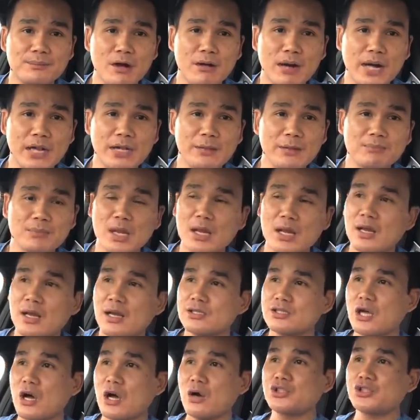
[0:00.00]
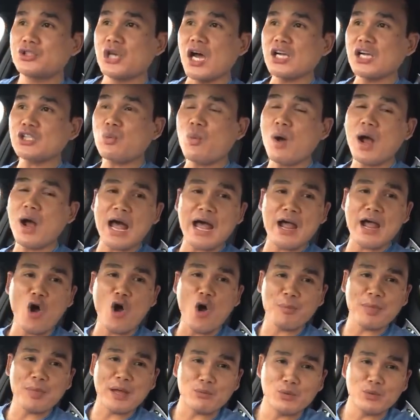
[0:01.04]
All right? So Joshua, I
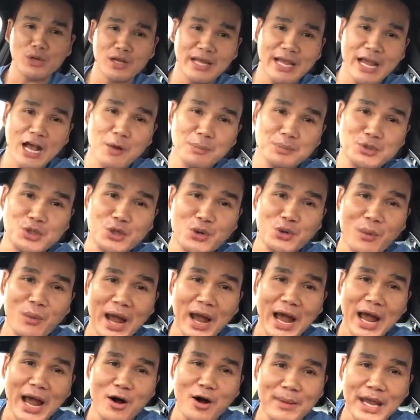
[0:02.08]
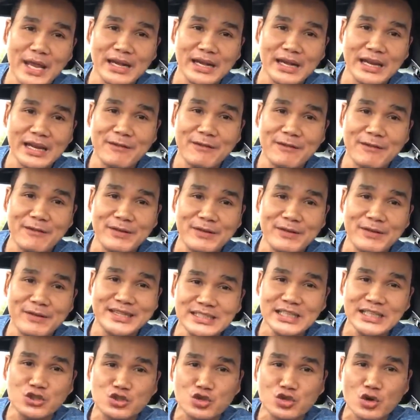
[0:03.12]
hope that really helps you out, man. If it
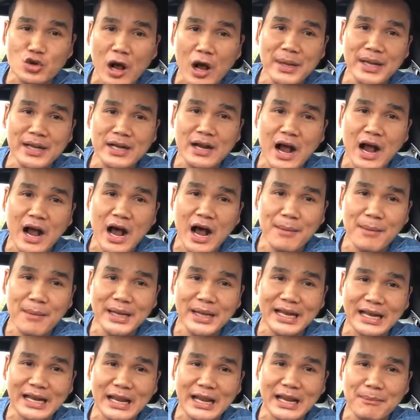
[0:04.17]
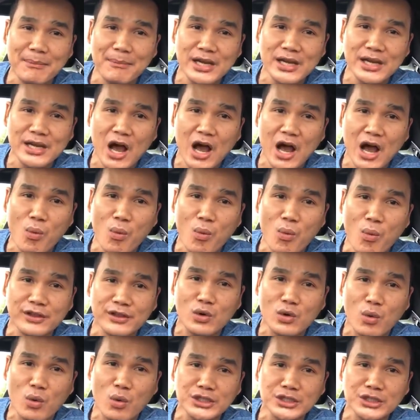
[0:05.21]
doesn't, drop me a comment and let me know what other
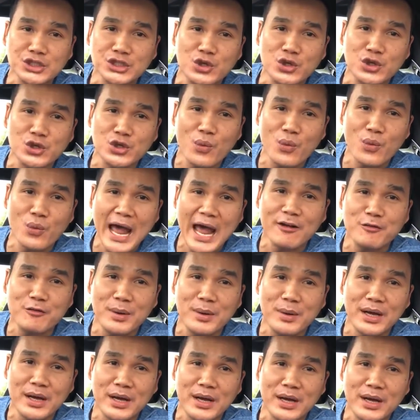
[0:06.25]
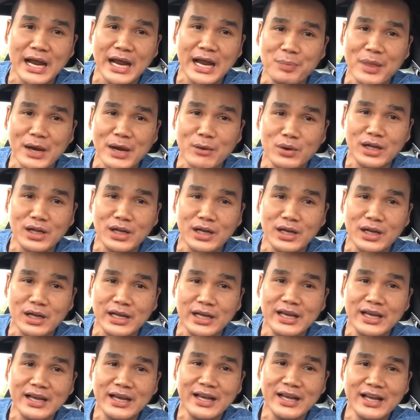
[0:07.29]
question you have. But I hope that
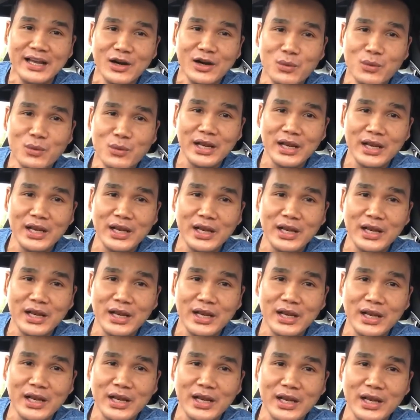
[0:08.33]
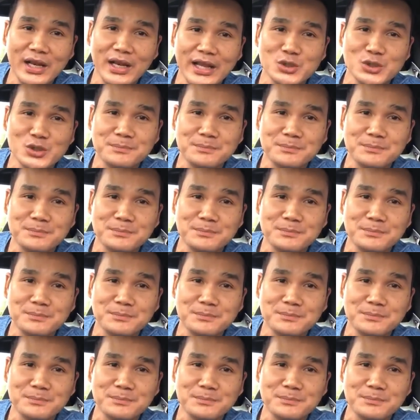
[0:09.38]
really, really helps you out.